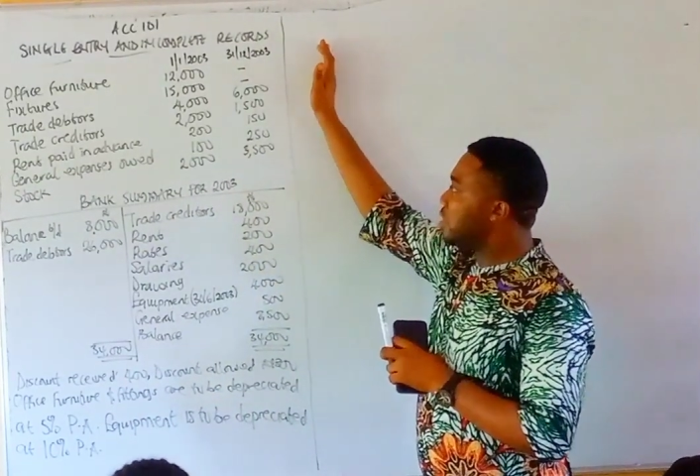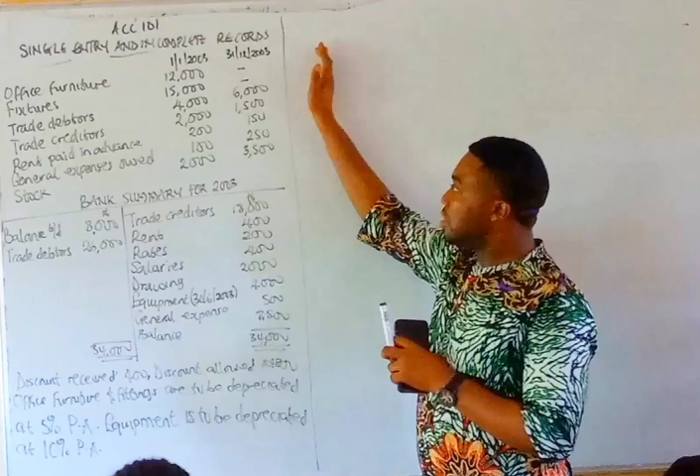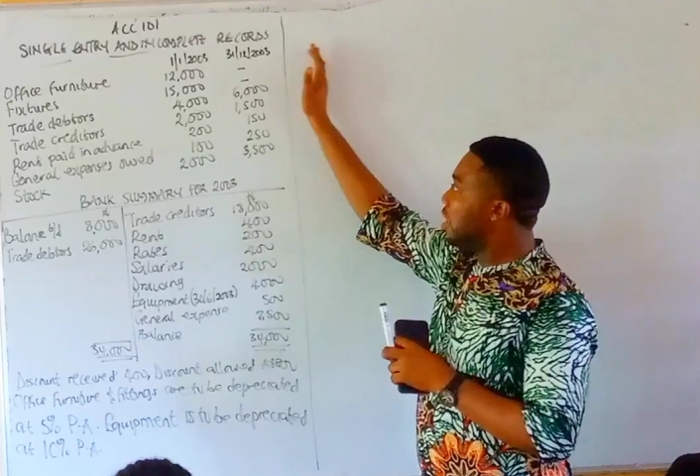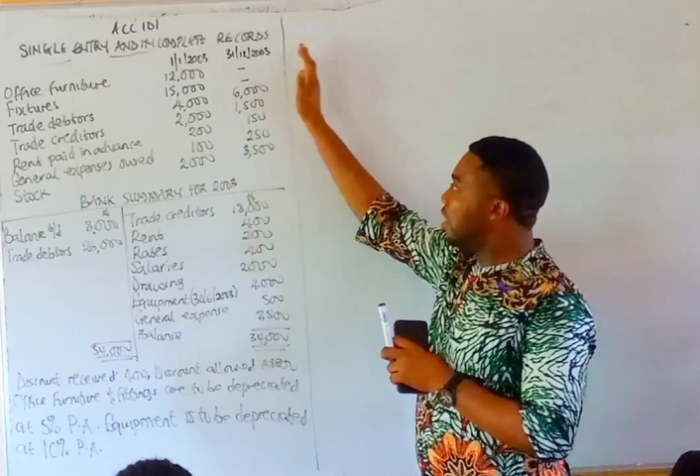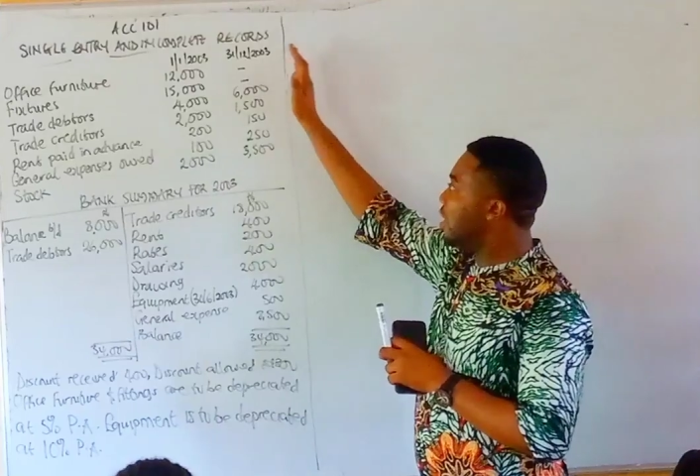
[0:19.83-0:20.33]

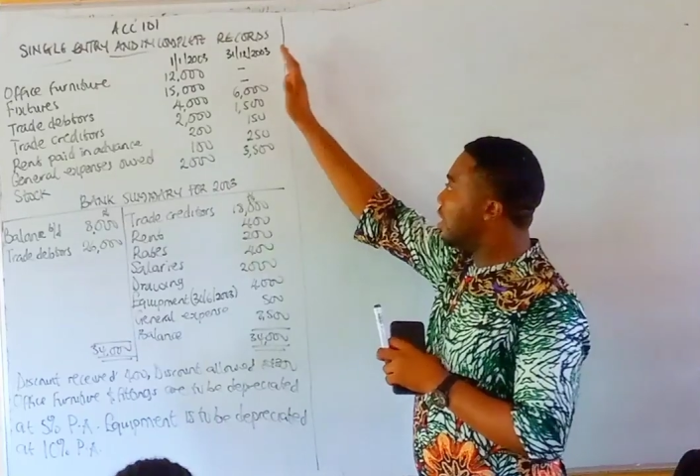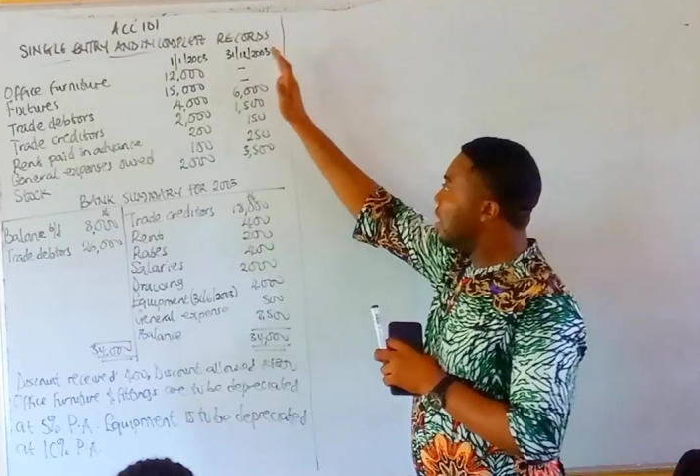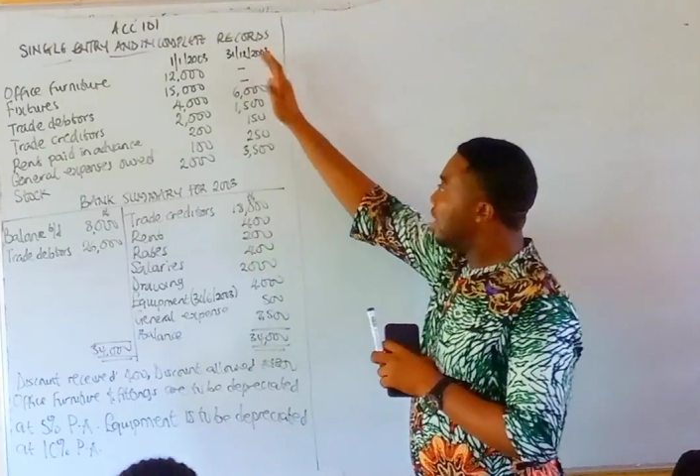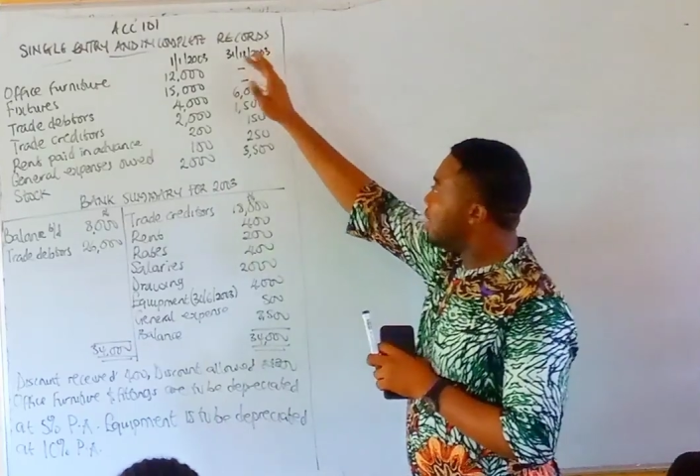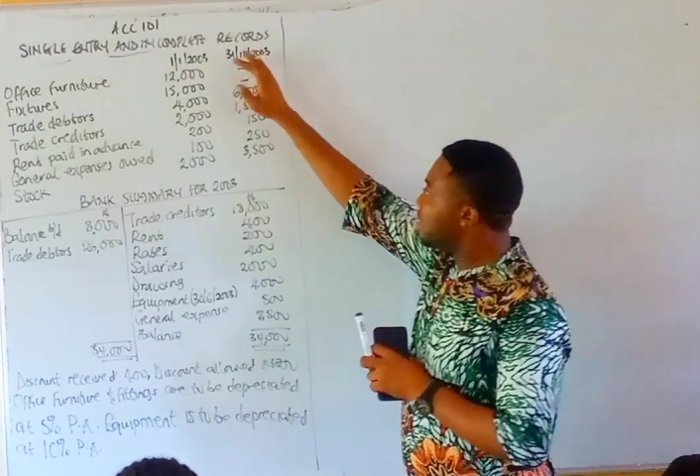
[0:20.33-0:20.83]
the
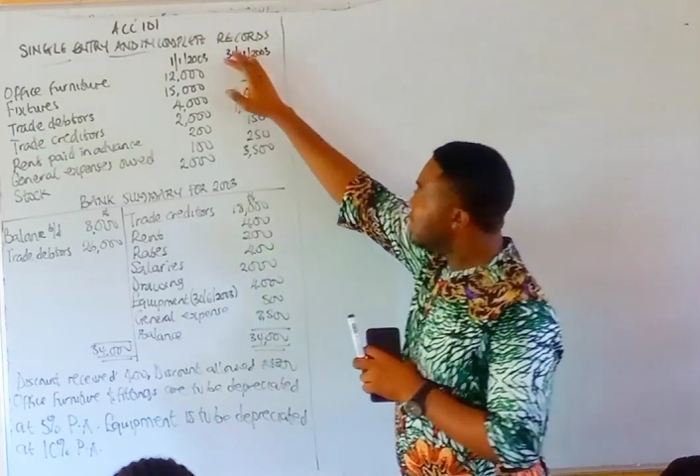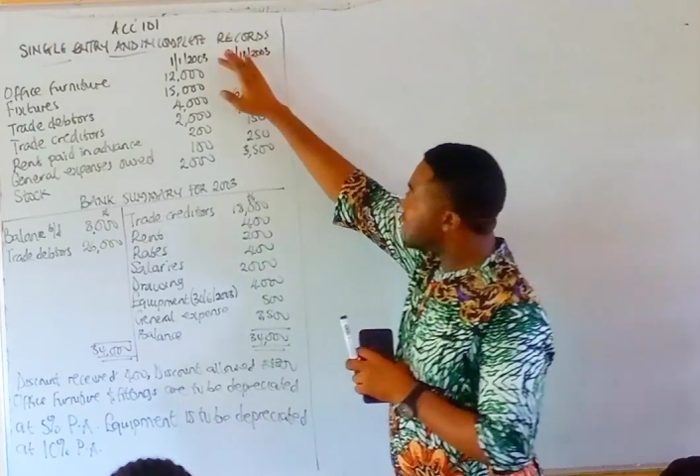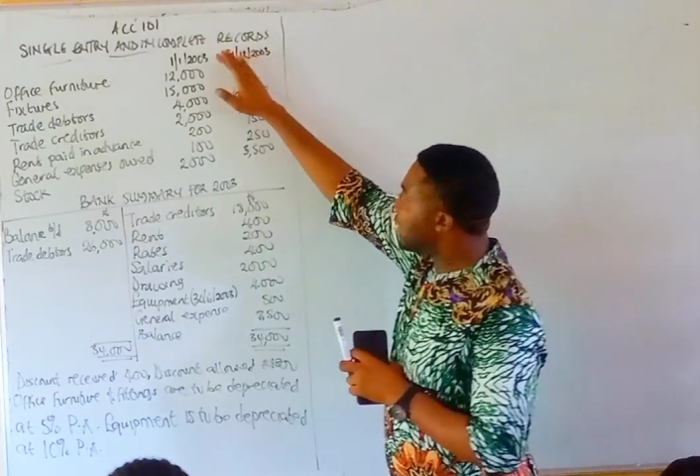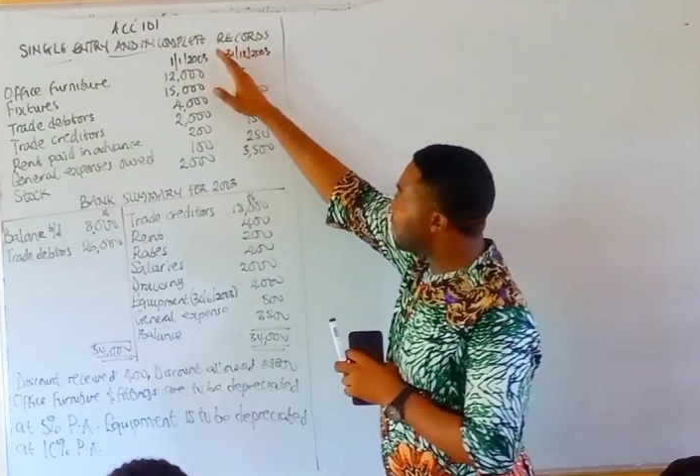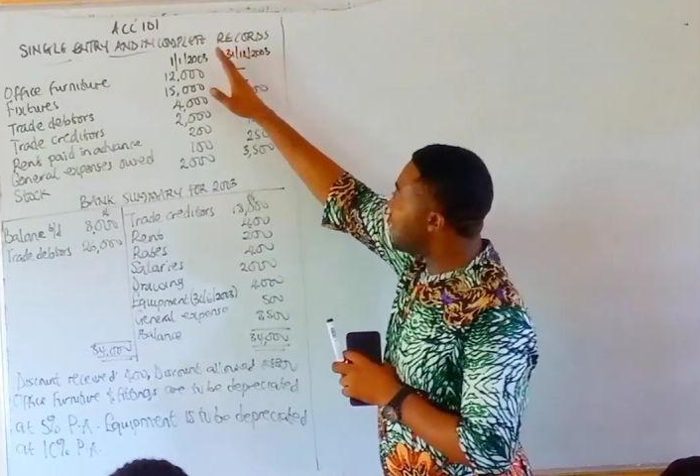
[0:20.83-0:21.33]

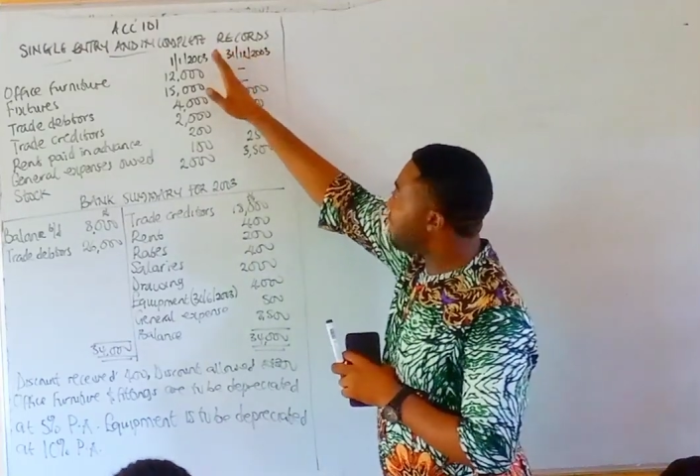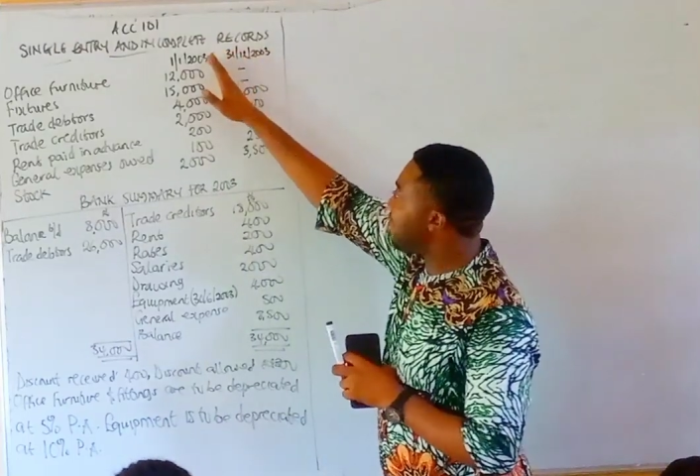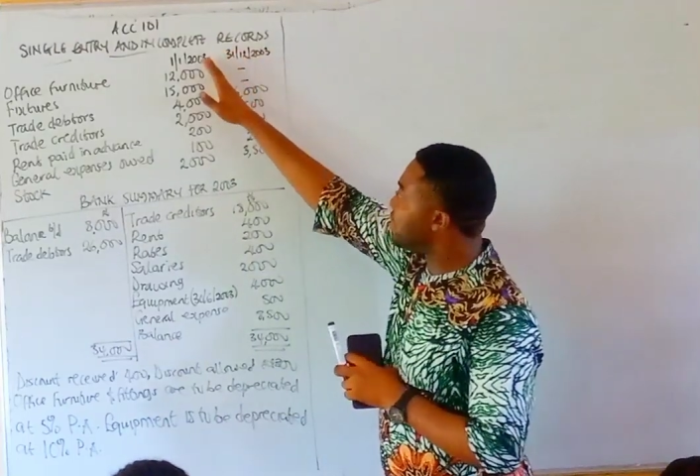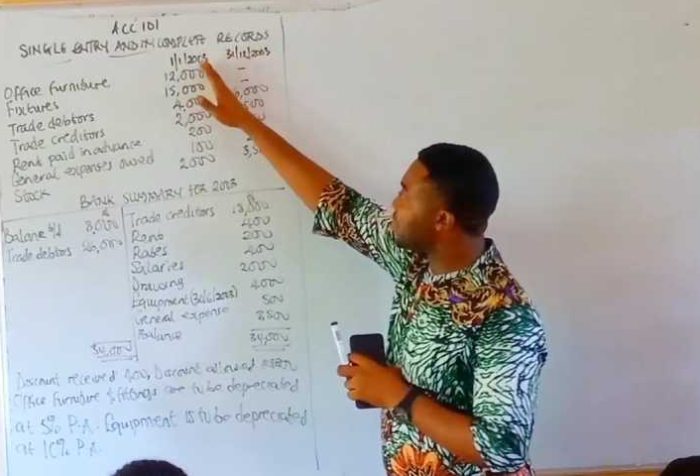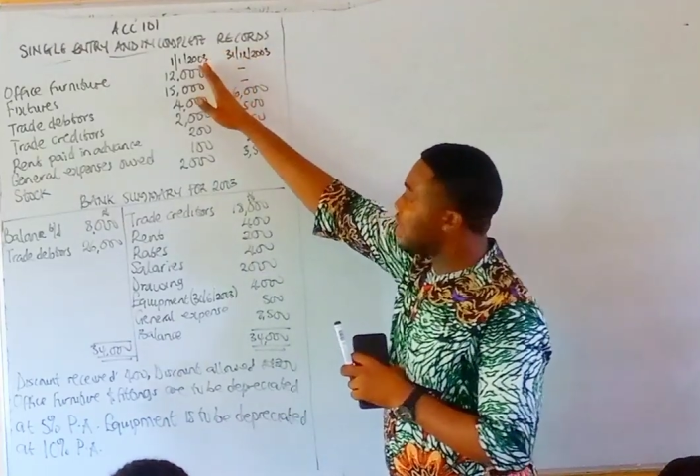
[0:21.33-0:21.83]
statement of
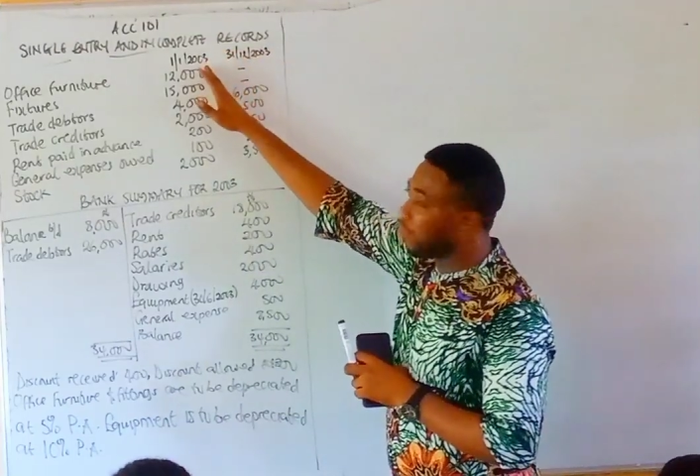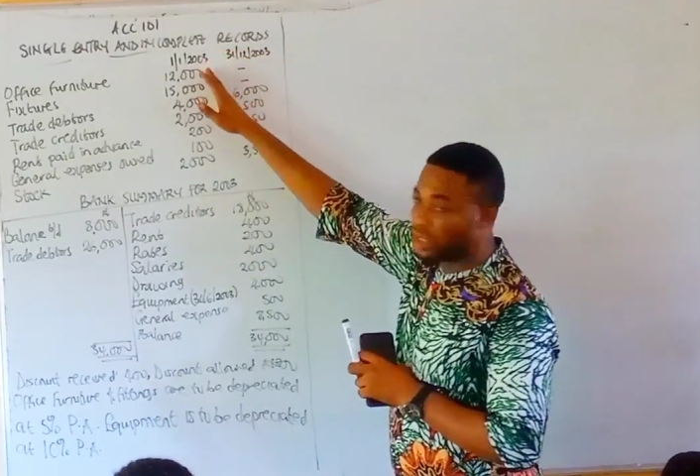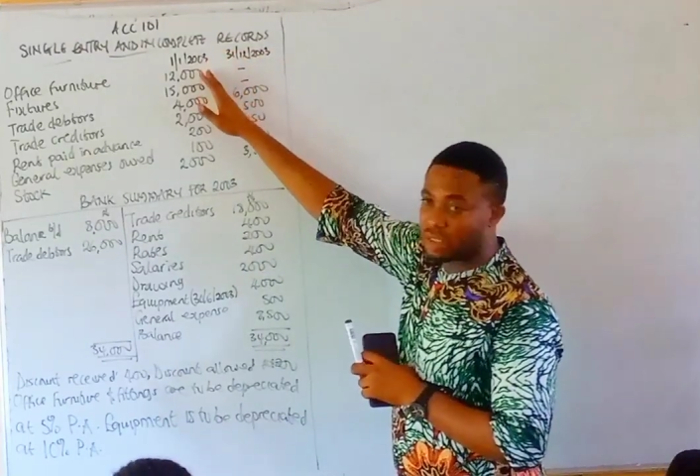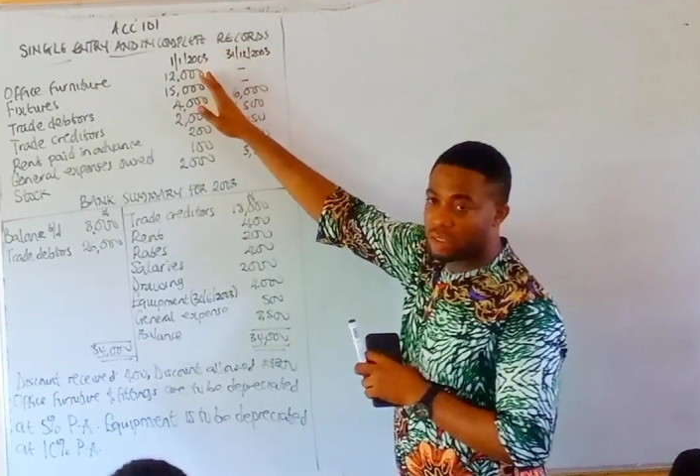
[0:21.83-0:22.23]
affairs to get what?